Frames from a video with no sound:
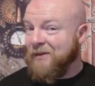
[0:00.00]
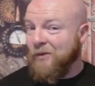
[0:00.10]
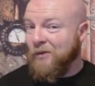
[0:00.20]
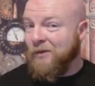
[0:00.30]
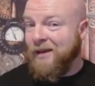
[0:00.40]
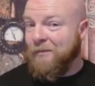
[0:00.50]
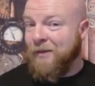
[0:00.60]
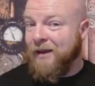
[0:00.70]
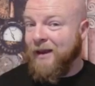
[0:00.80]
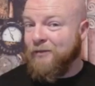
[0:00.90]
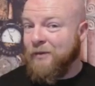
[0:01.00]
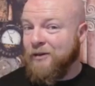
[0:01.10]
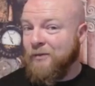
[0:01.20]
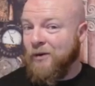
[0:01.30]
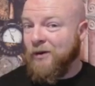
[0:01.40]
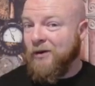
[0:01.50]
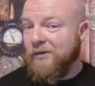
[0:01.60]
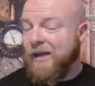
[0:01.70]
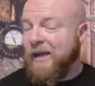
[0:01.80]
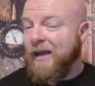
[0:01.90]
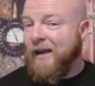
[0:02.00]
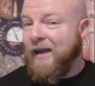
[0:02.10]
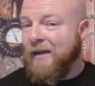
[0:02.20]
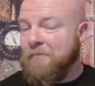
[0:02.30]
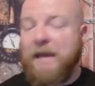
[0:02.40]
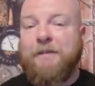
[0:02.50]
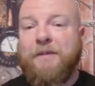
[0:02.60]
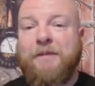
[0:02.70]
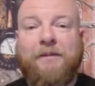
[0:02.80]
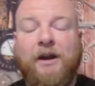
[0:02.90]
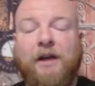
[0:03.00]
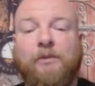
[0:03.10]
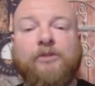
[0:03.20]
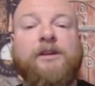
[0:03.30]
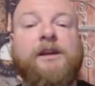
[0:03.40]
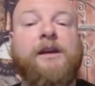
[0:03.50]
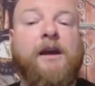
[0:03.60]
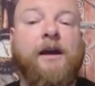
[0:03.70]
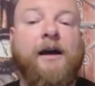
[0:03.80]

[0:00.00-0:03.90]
Will we get a big announcement tomorrow? Uh, maybe, maybe not. We'll see.